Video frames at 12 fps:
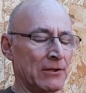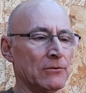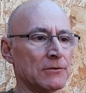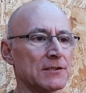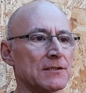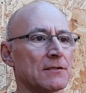
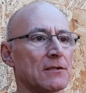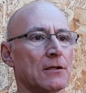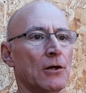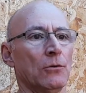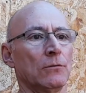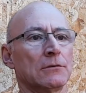nose is
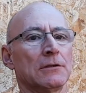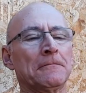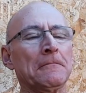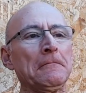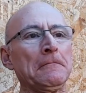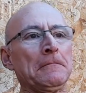cold
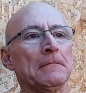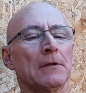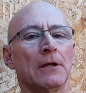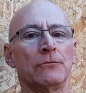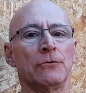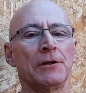
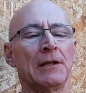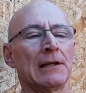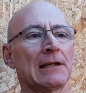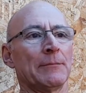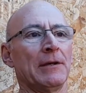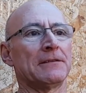and running a
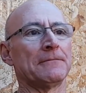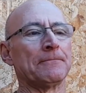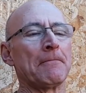little bit.